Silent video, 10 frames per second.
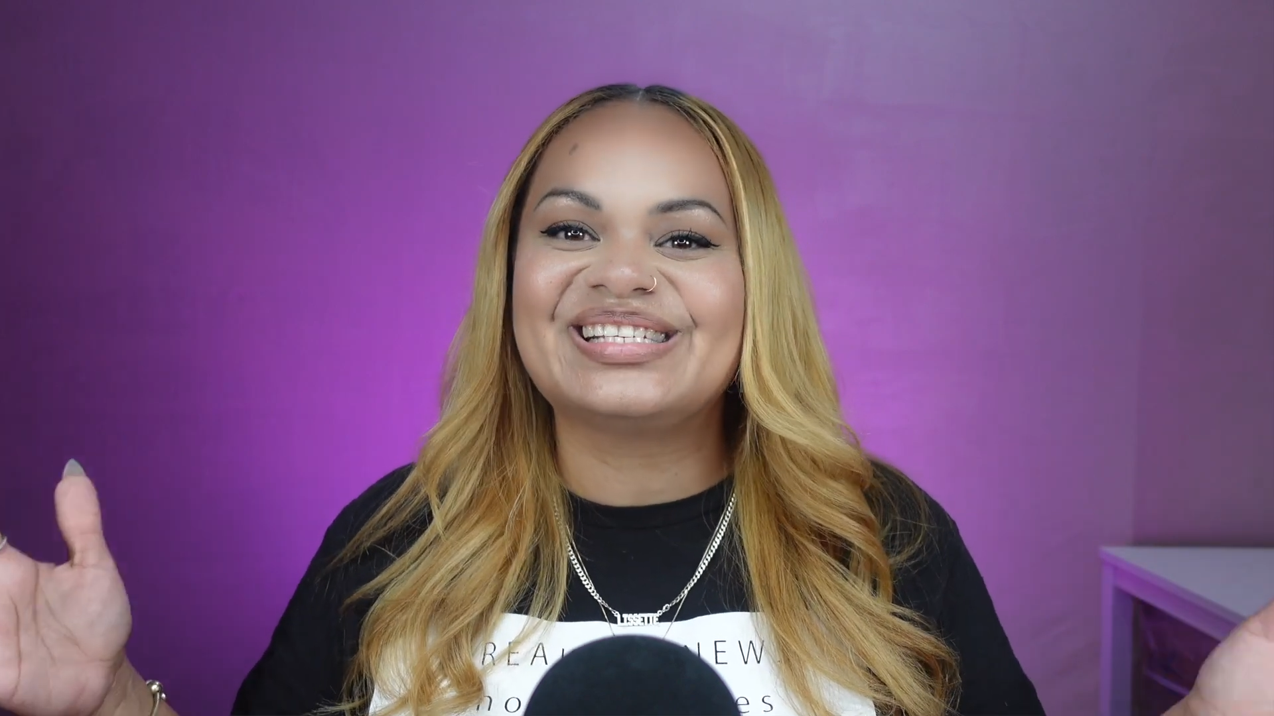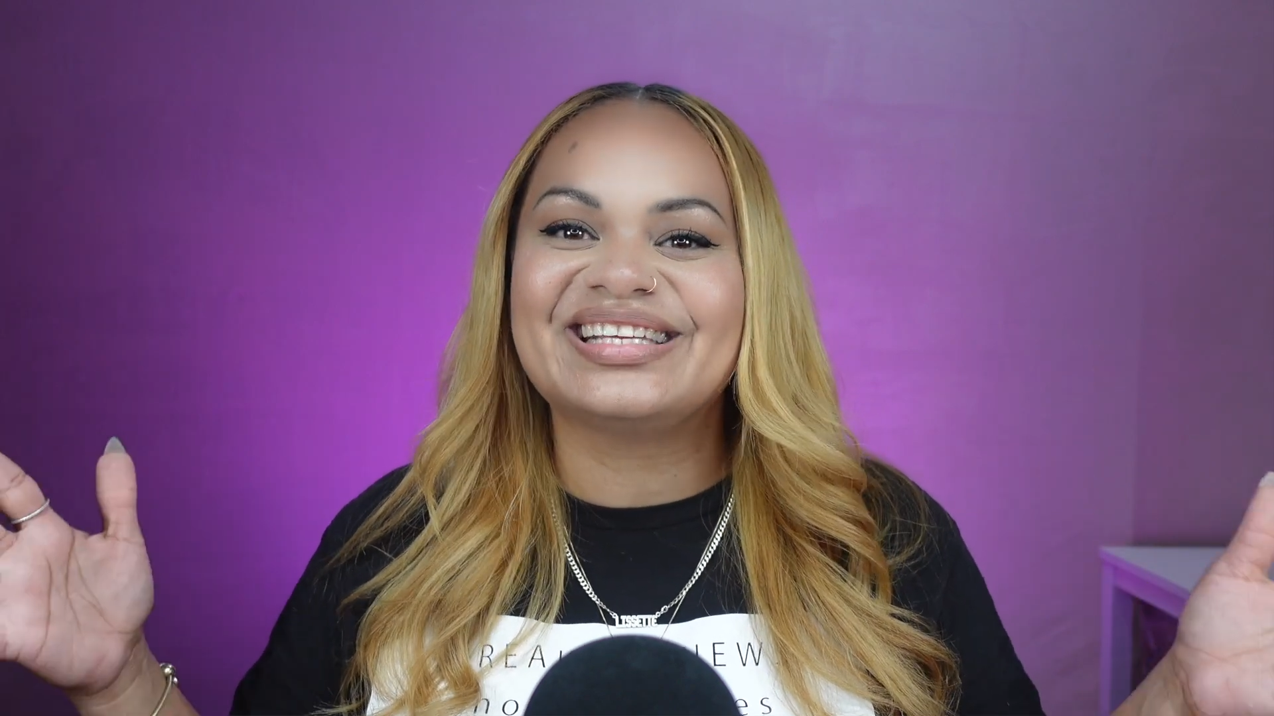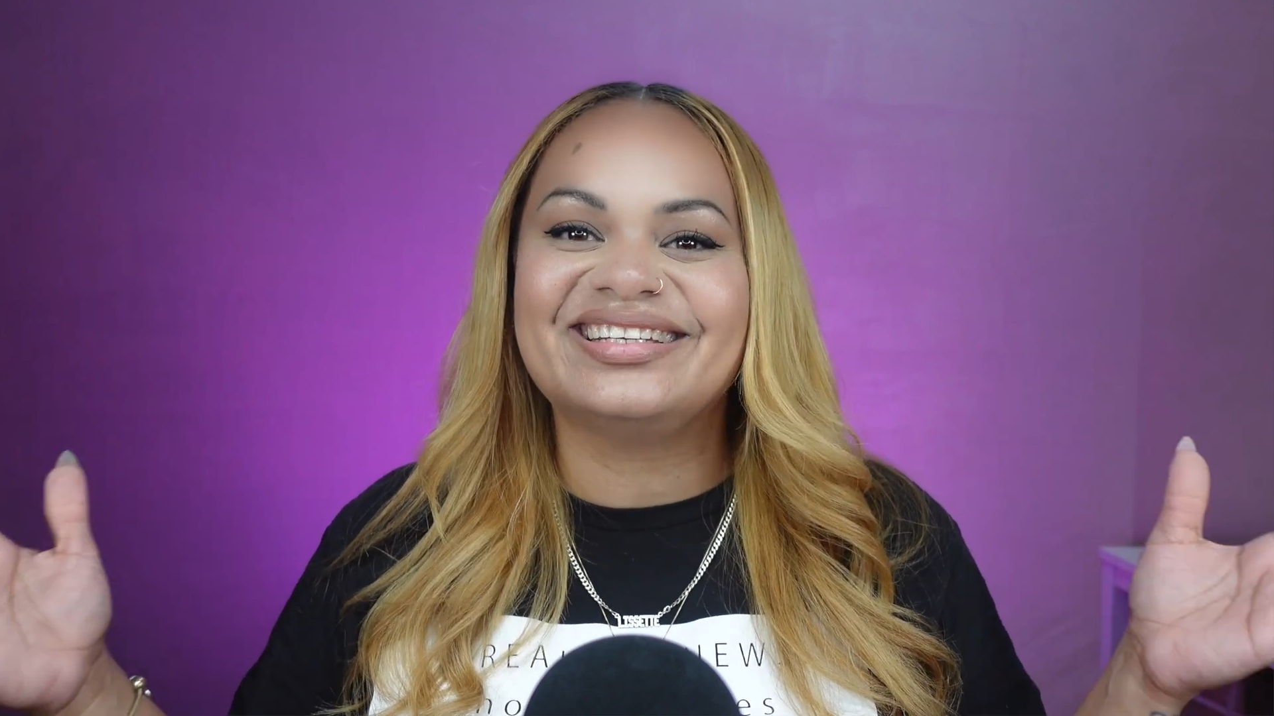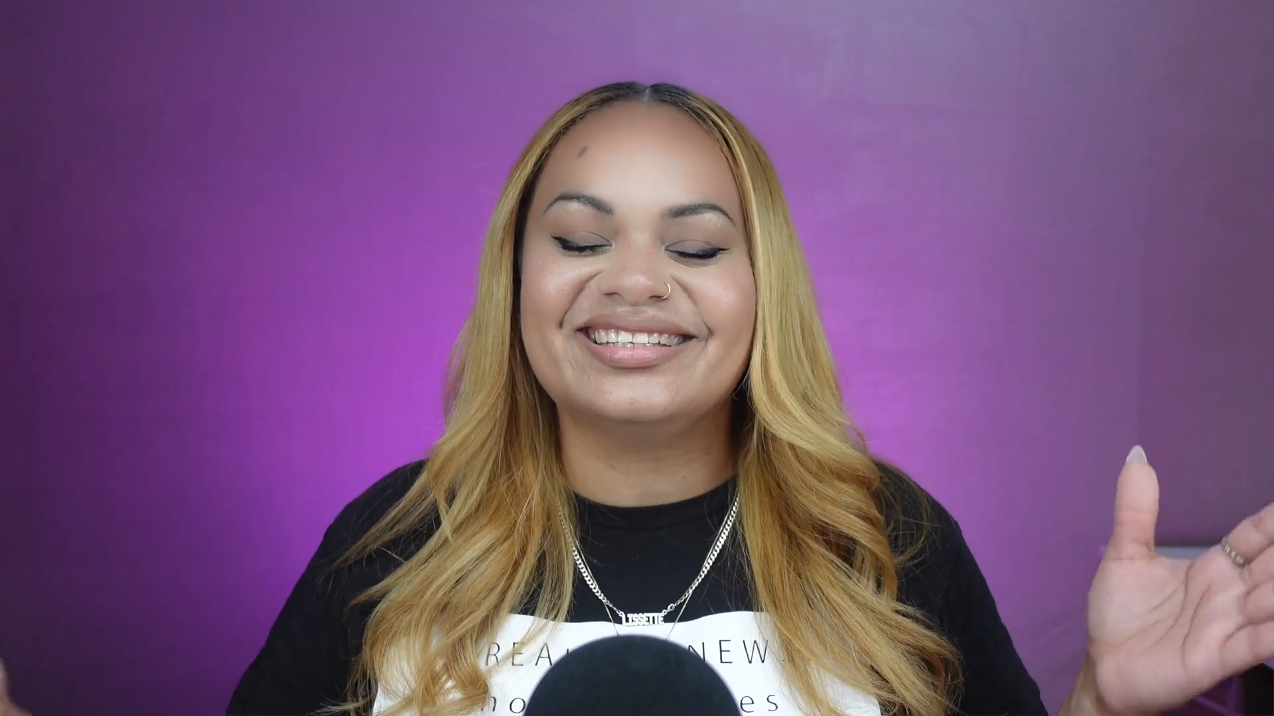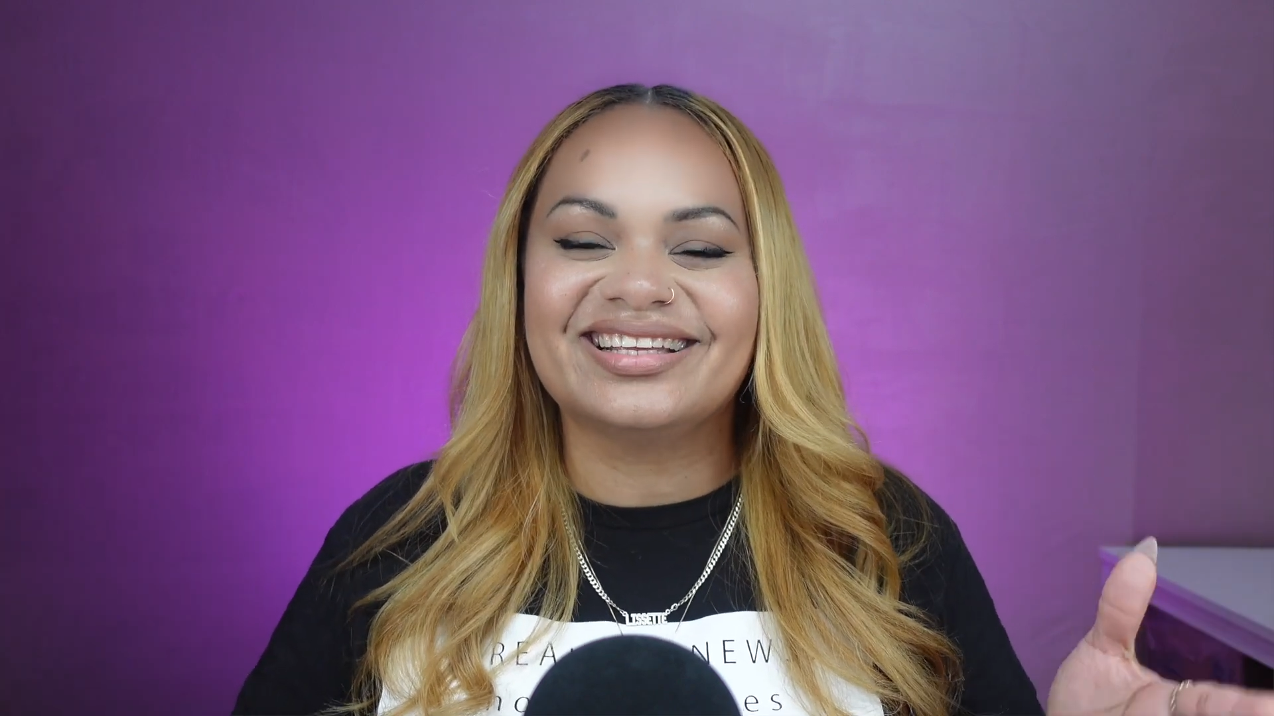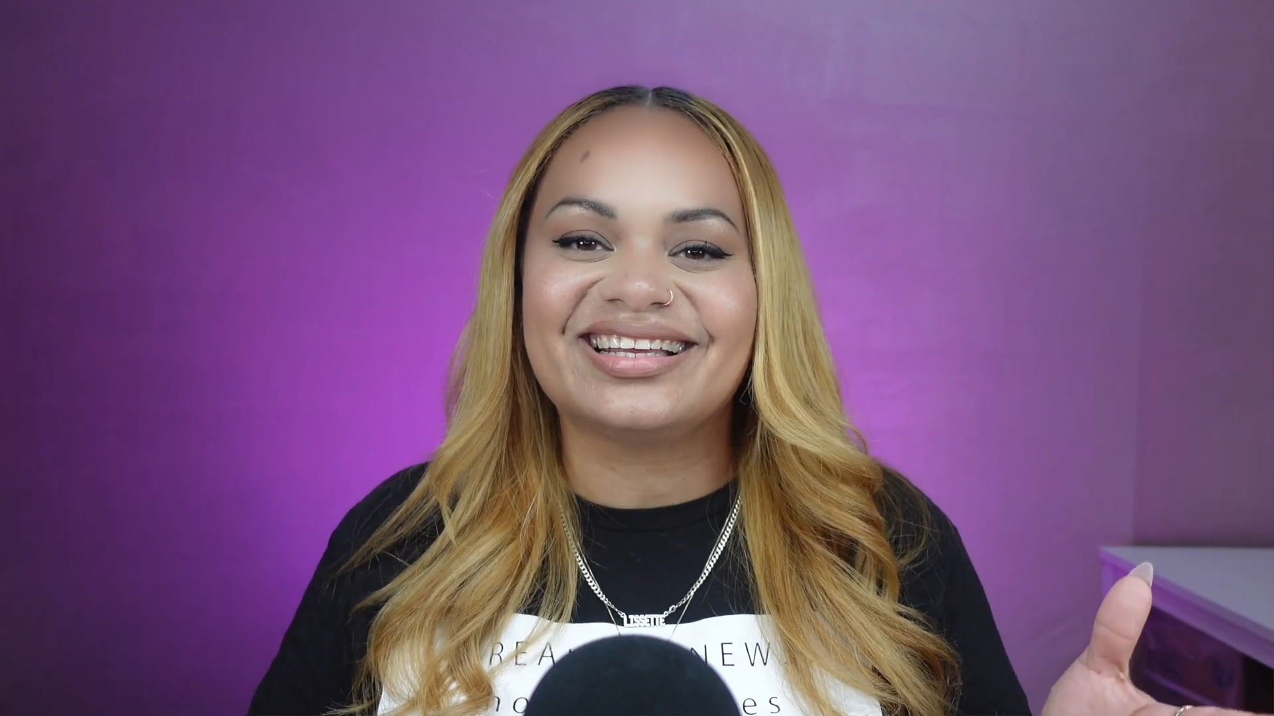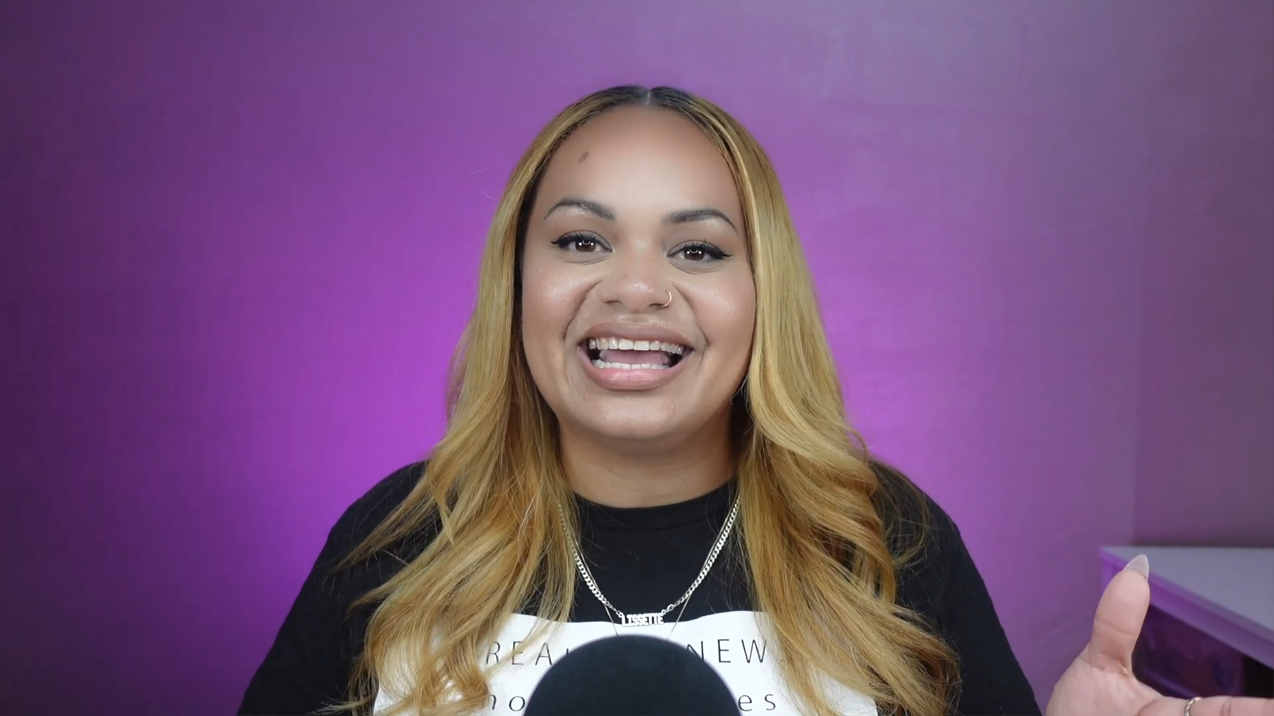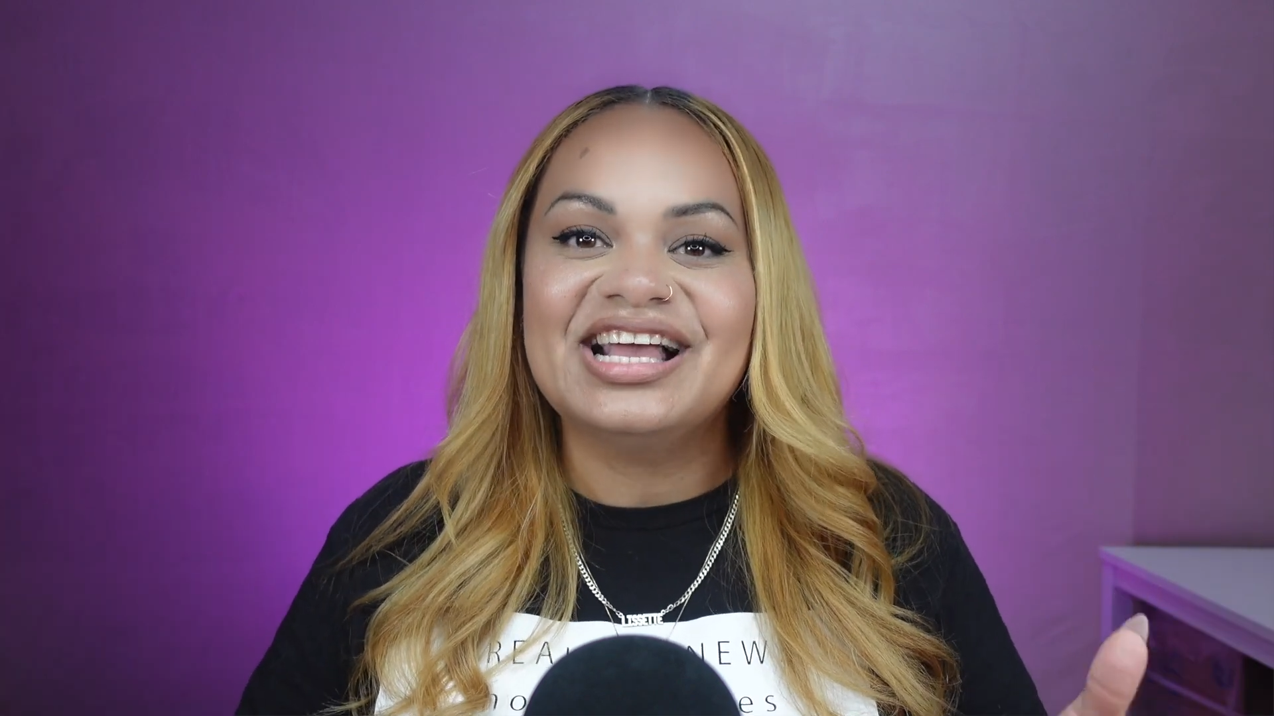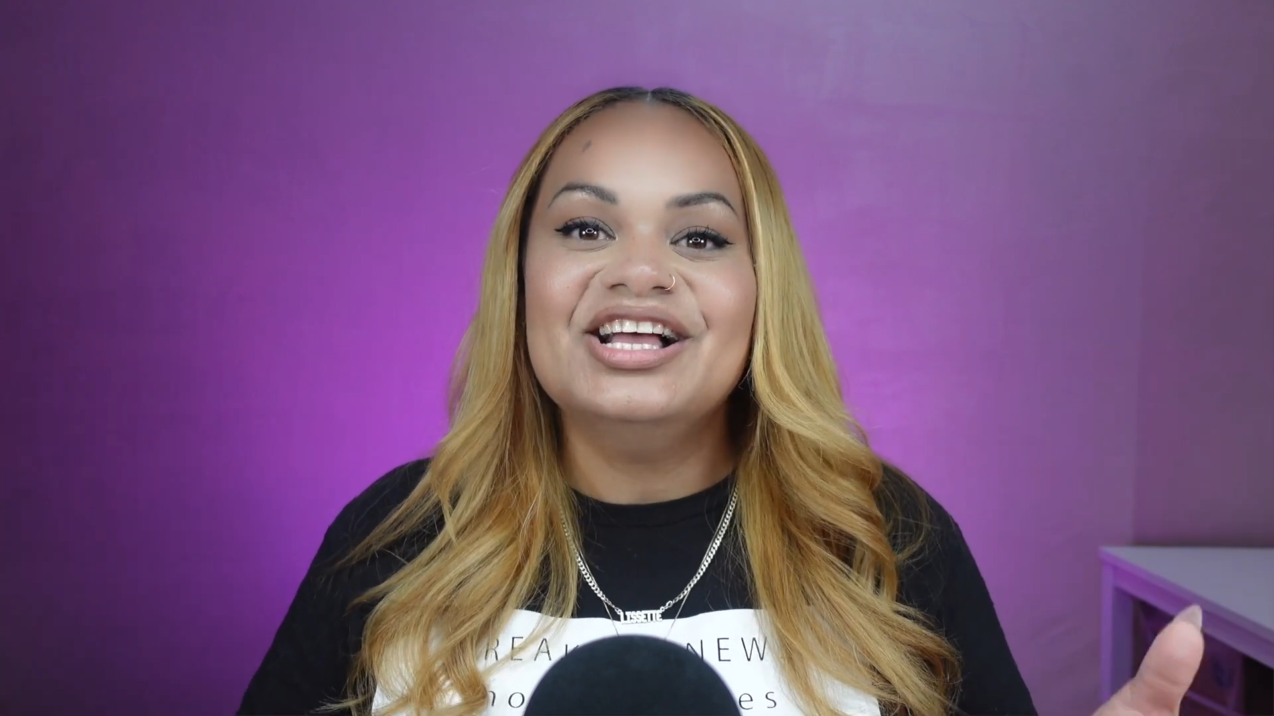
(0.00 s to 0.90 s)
should look like.